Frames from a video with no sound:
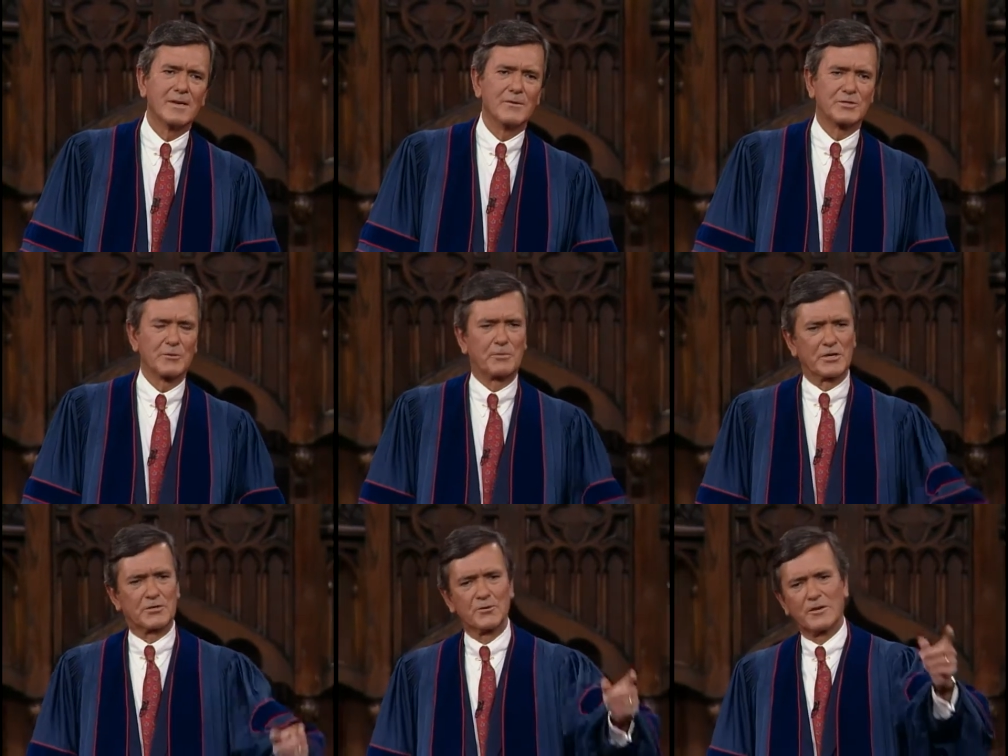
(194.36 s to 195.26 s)
It was the
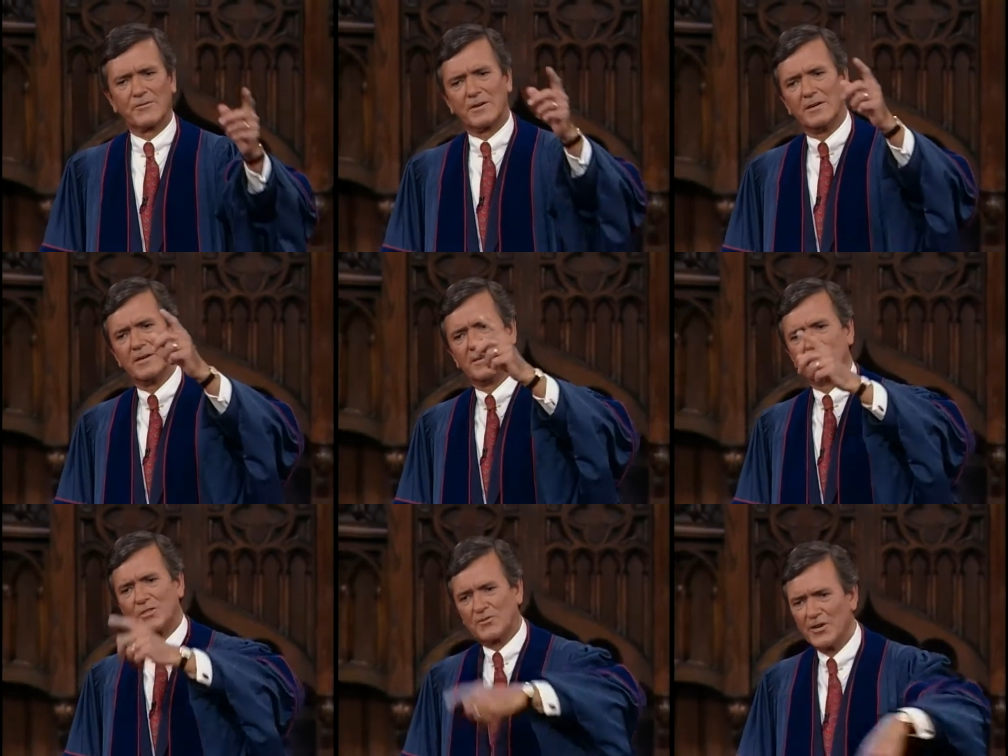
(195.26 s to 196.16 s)
picture of a
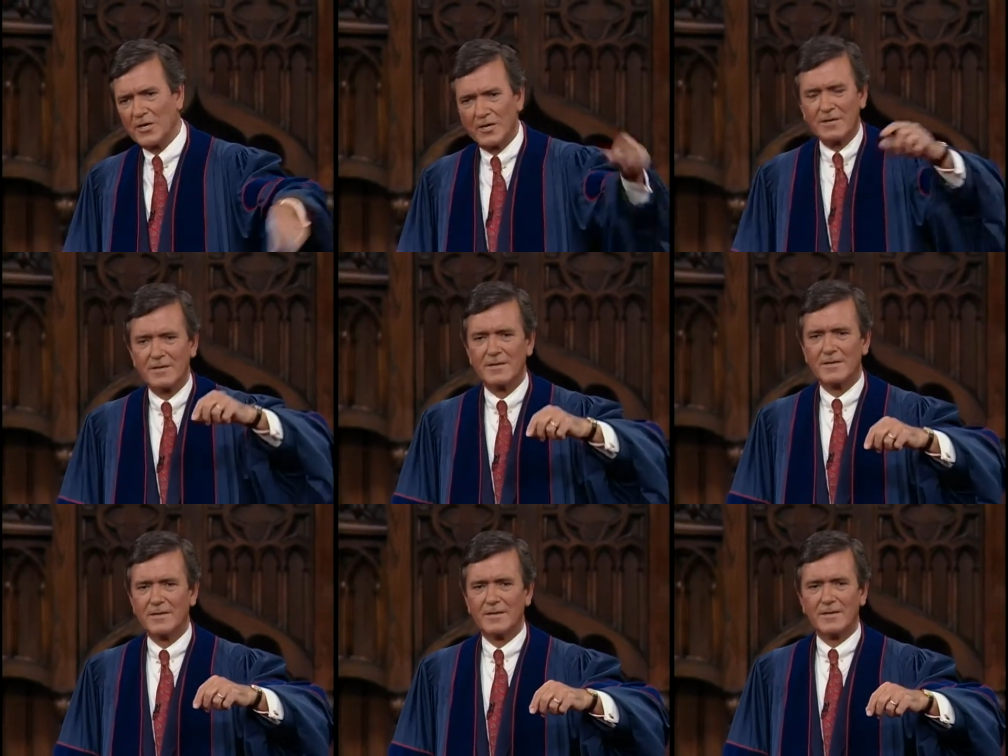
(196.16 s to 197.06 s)
sphere,
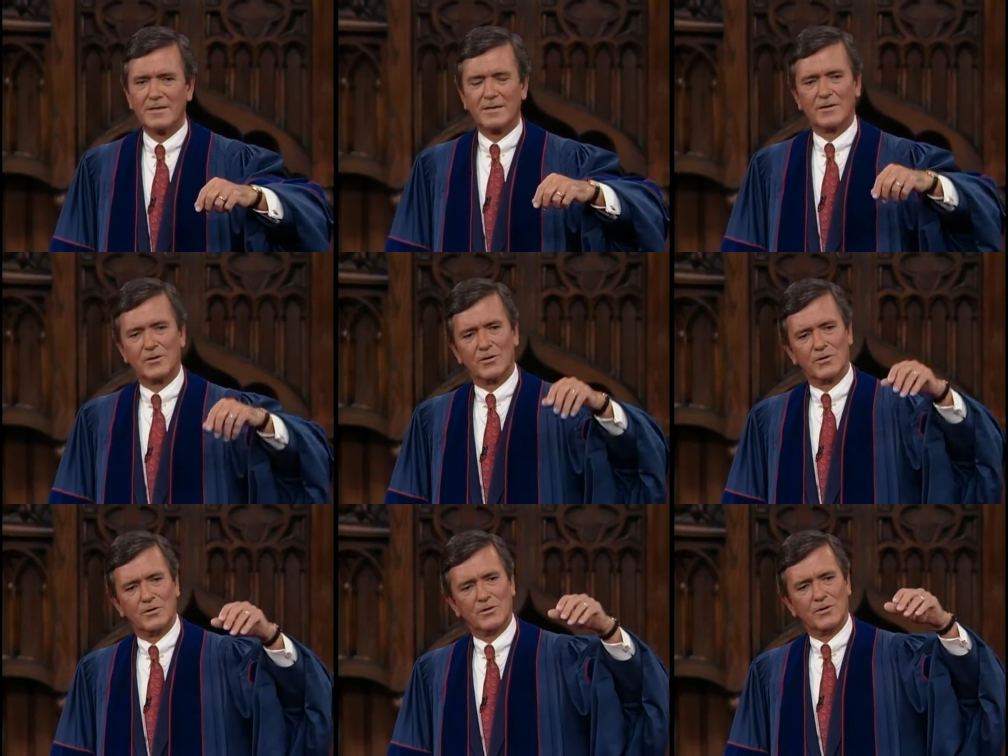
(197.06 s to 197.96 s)
and a
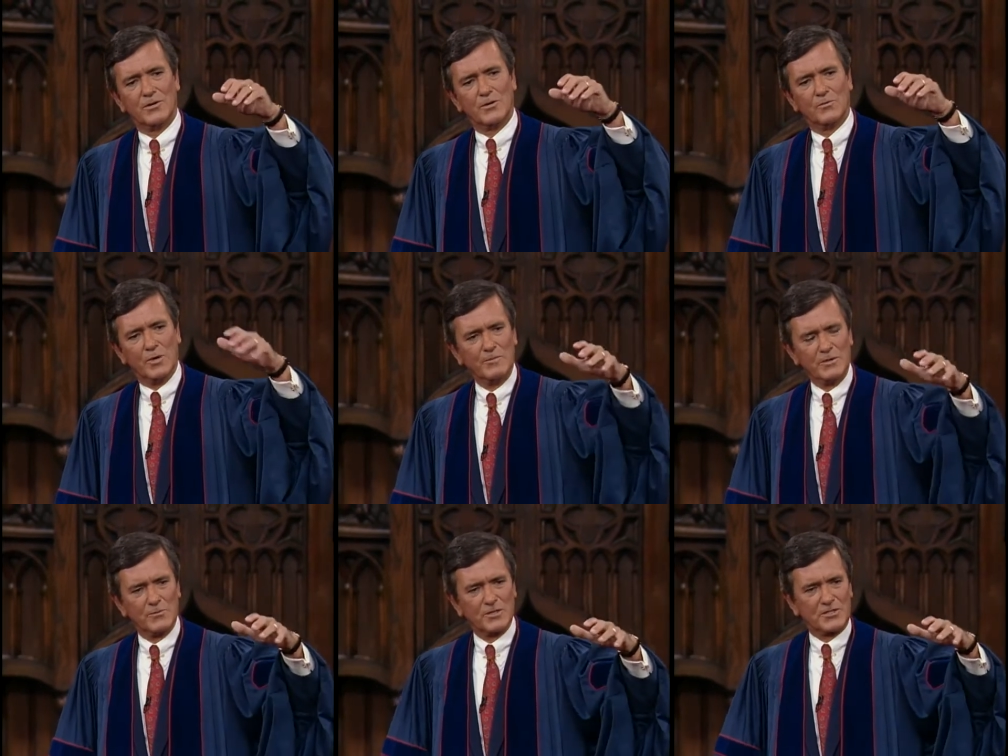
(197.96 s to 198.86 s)

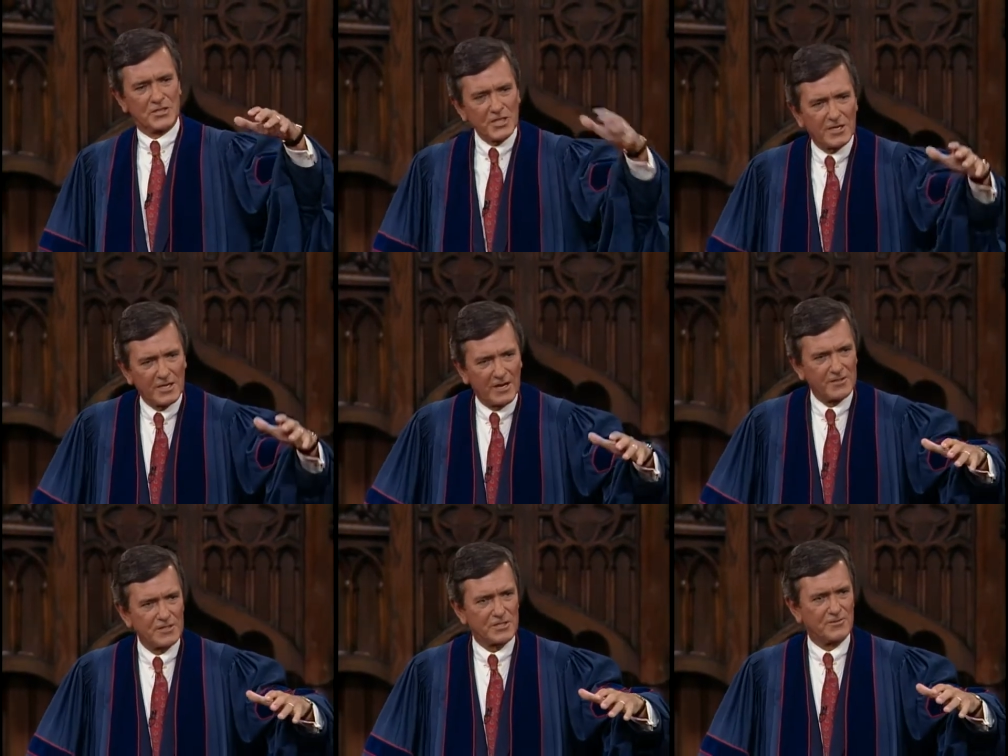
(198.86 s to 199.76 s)
woman was seated on
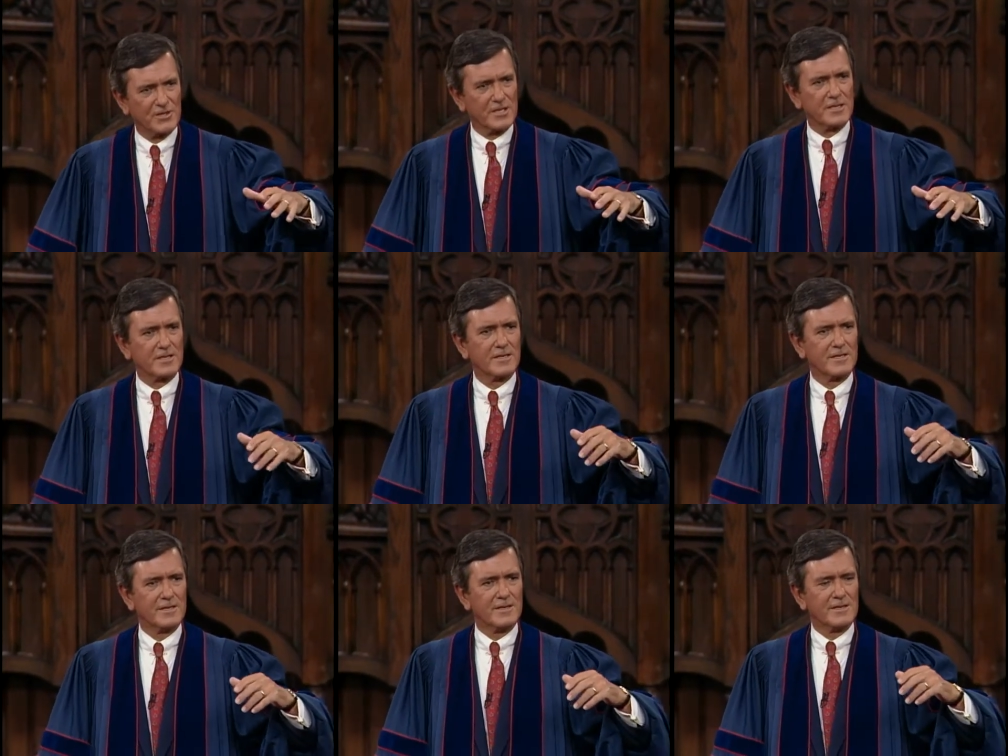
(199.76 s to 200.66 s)
the sphere
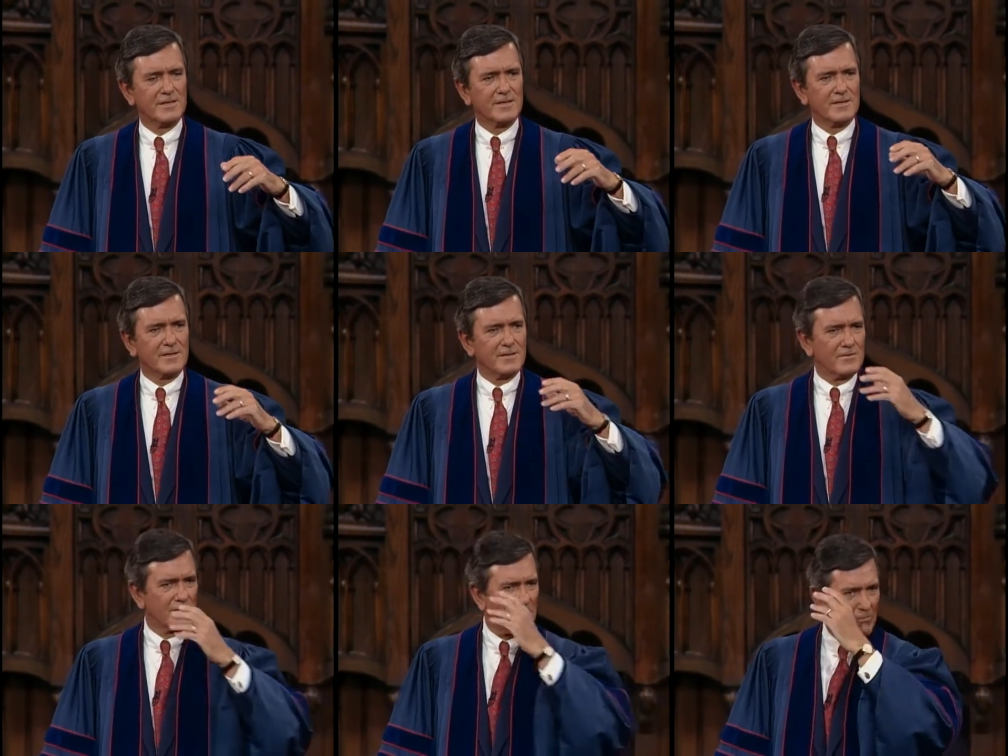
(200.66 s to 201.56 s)

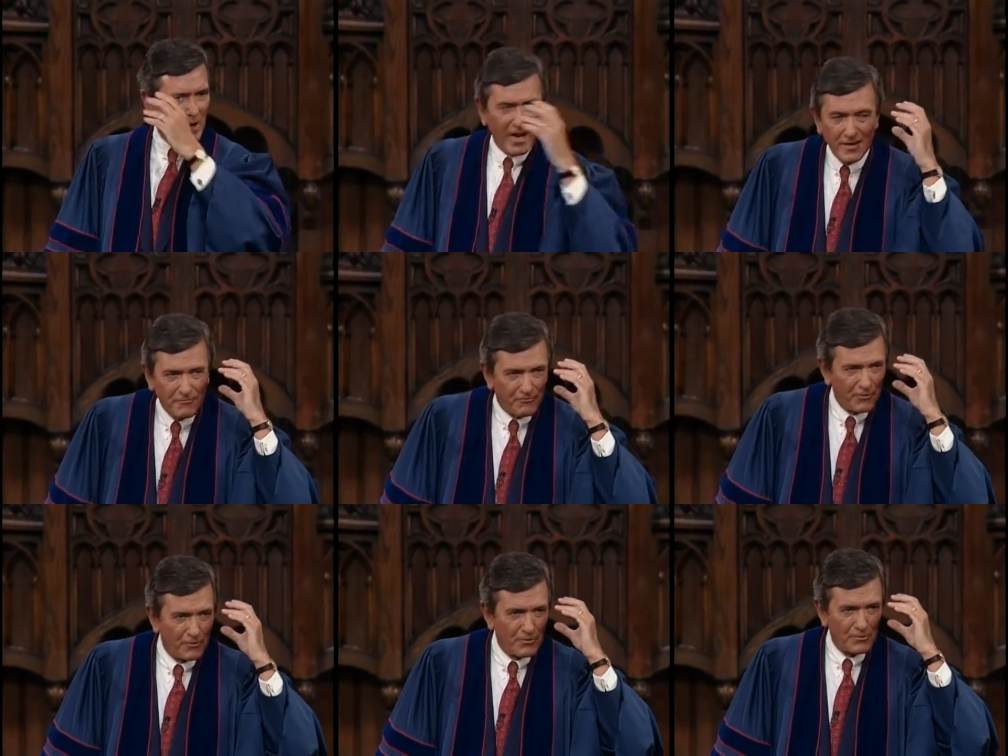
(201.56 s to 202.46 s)
with a
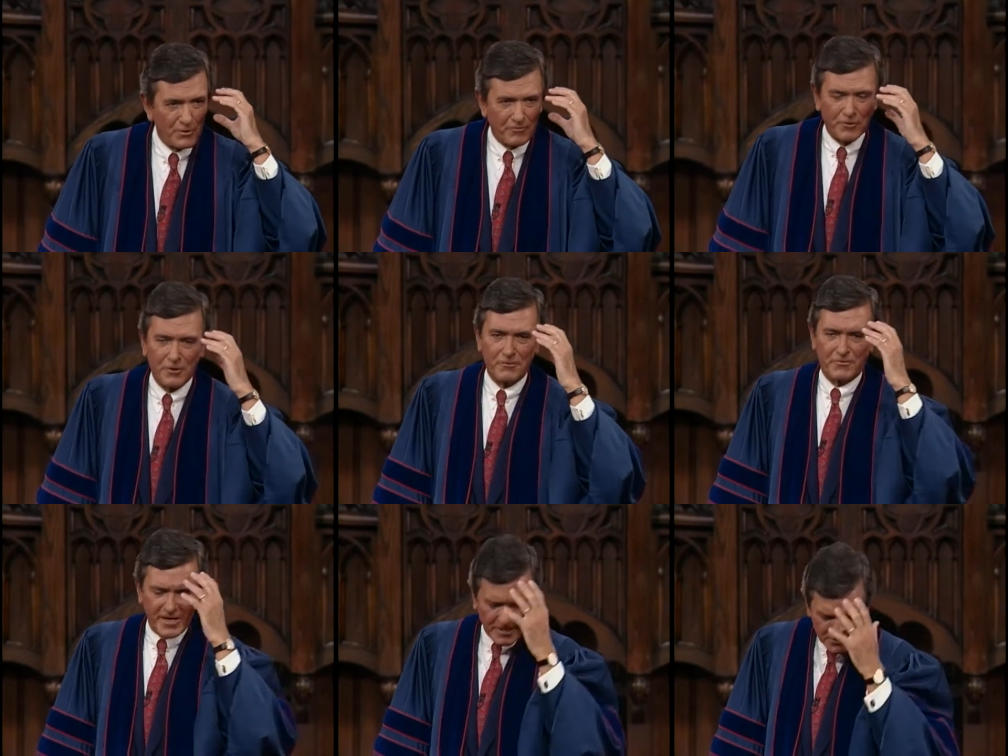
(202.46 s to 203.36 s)
blindfold over her
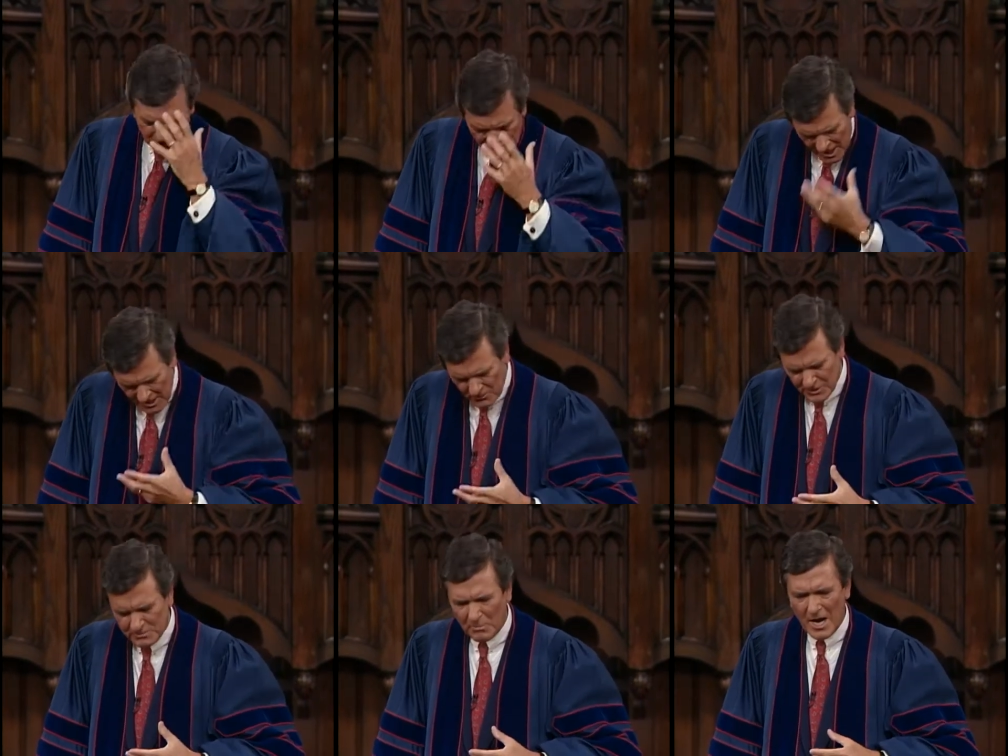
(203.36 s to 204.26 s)
face. Her head
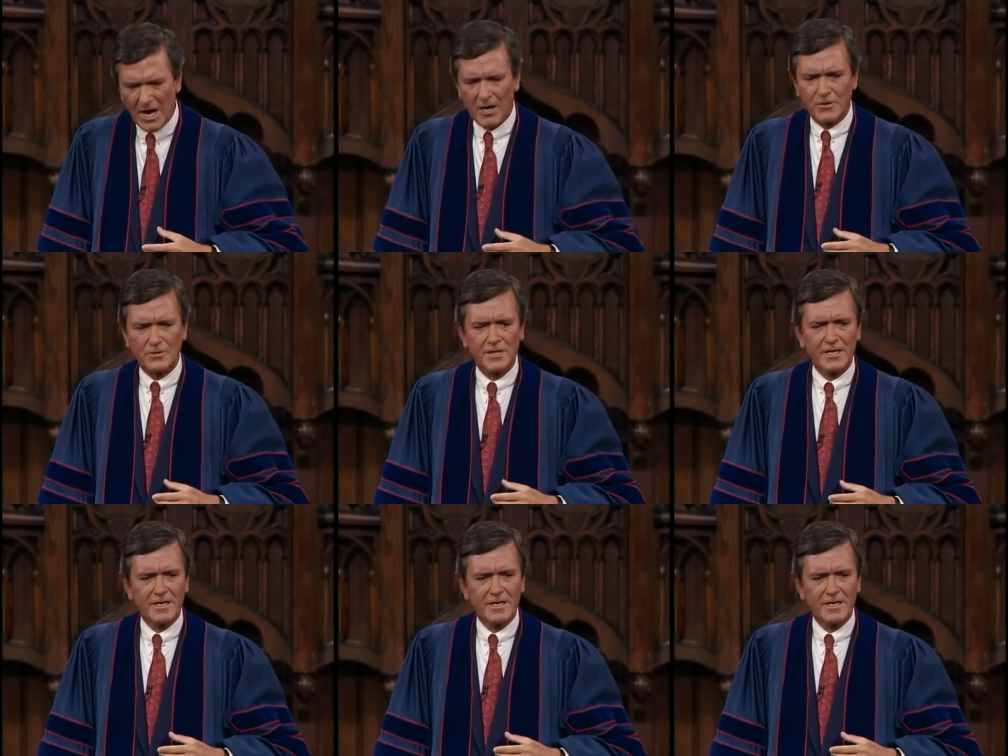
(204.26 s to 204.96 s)
was bowed.